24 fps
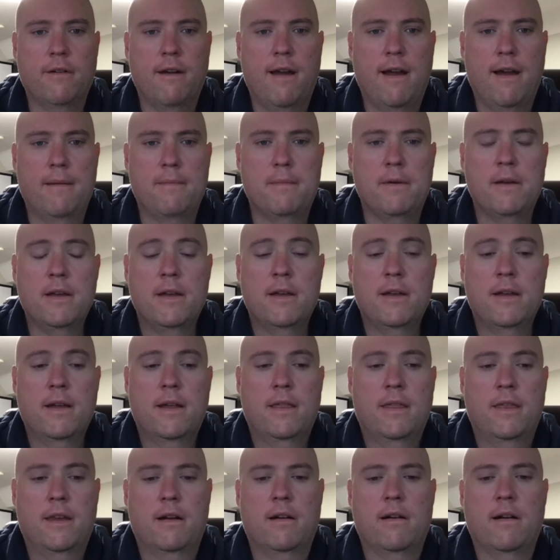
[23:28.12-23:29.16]
to your buddy to
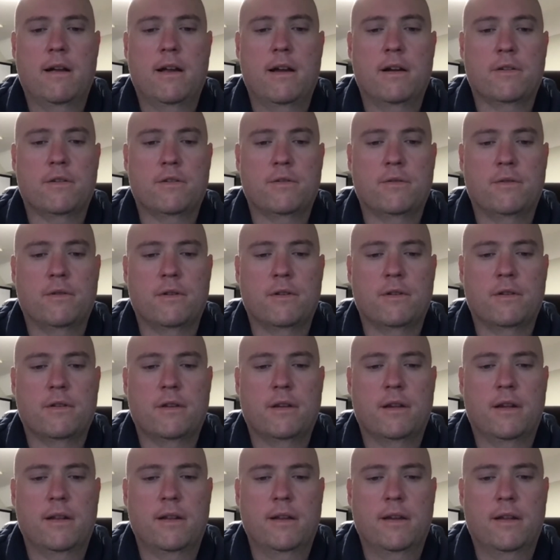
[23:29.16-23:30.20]
grab their
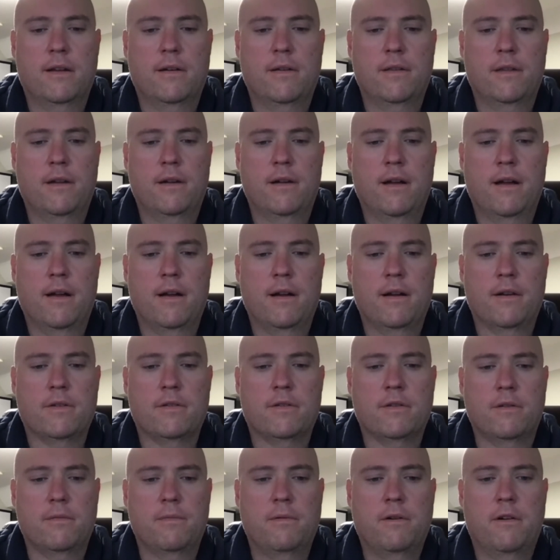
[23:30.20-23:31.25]
air source and get
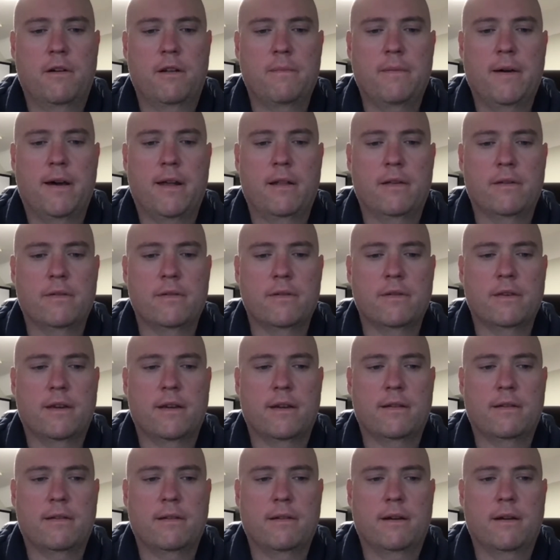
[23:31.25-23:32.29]
on their air. So pony
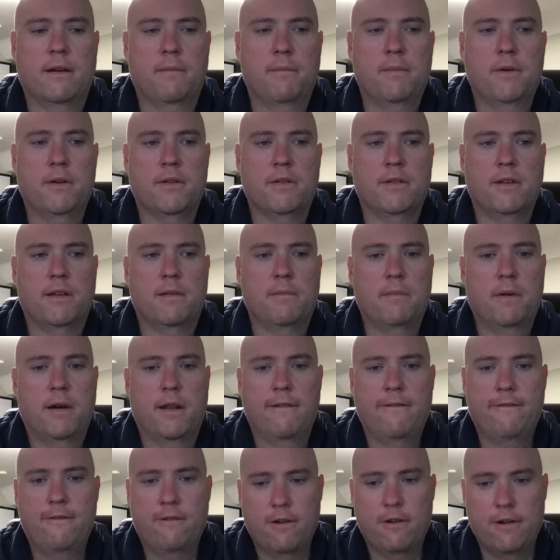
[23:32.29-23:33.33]
bottle is like a
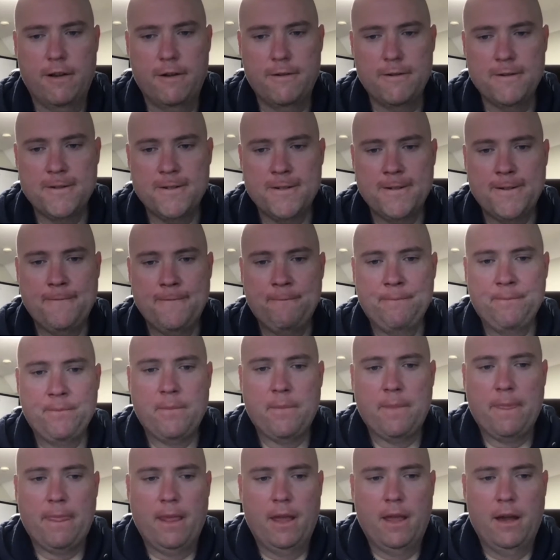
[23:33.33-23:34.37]
built-in buddy for
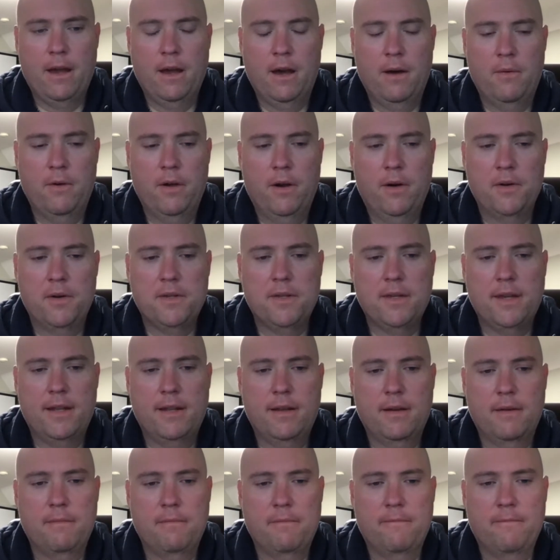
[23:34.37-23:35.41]
you.
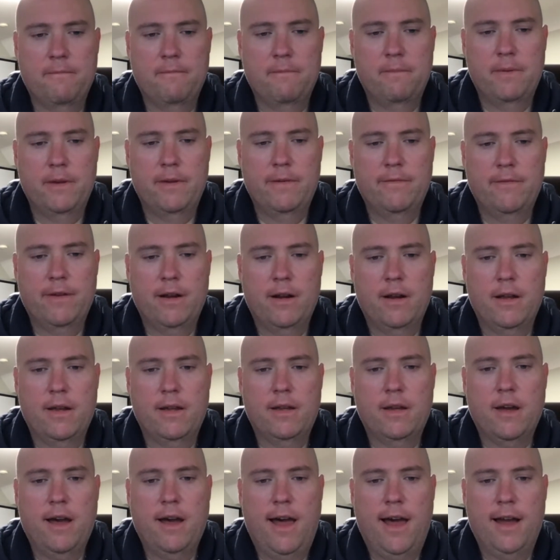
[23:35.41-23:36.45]
We always say to
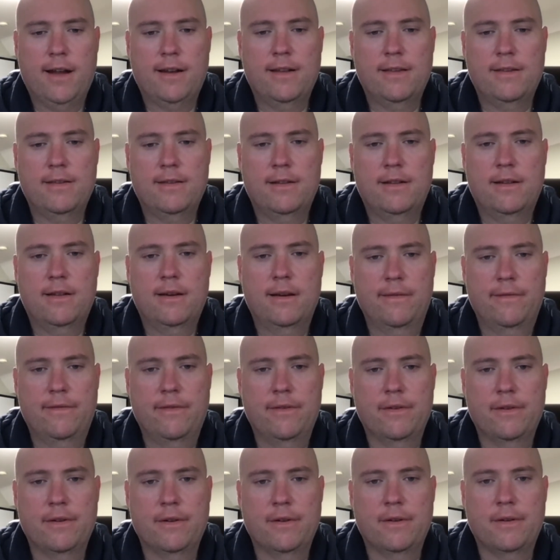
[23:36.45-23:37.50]
be very
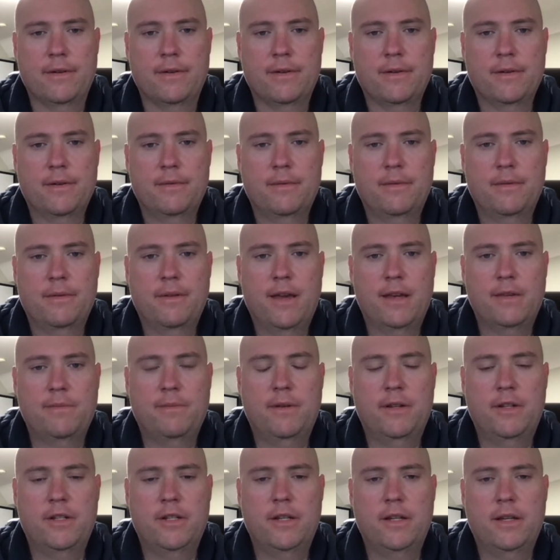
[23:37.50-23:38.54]
cognizant of your
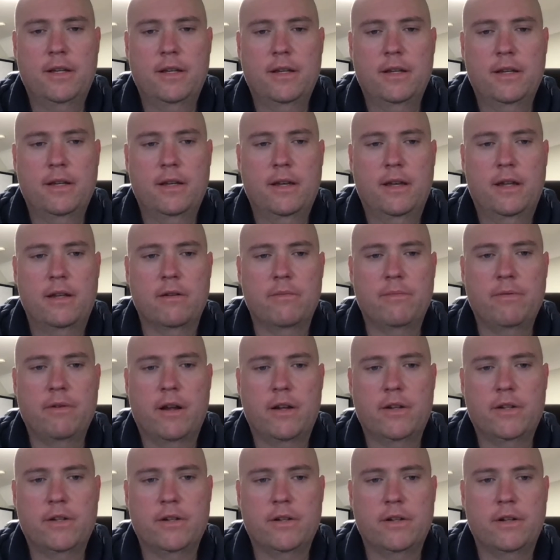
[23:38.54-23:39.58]
SPG
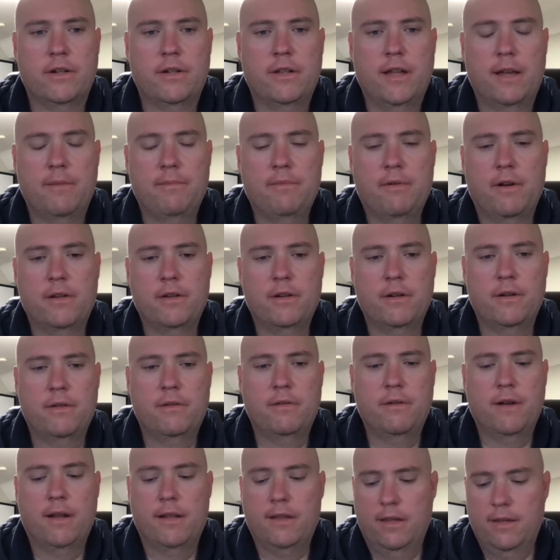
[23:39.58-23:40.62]
and your pressure, your
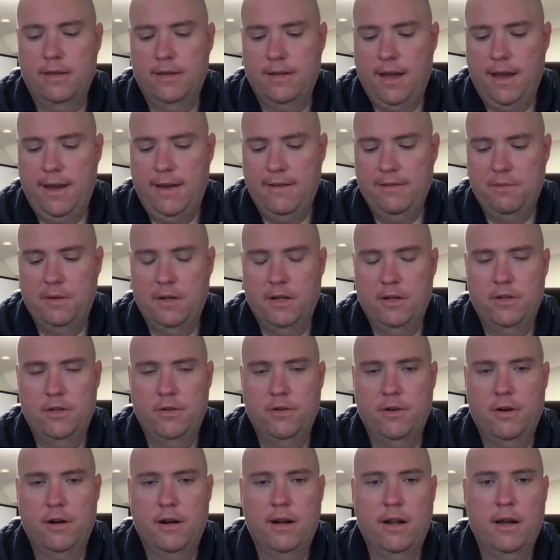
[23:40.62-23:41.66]
tank pressure throughout these
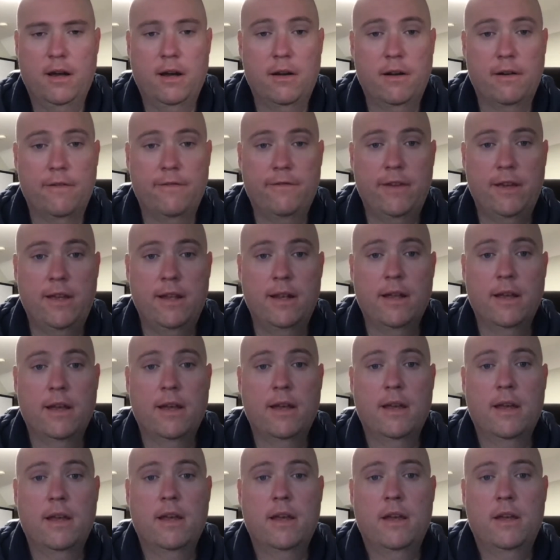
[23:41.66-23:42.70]
dives, because you are at
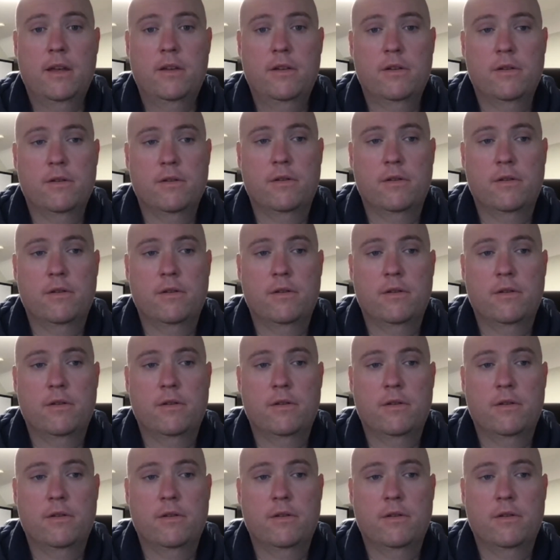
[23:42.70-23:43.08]
100 feet.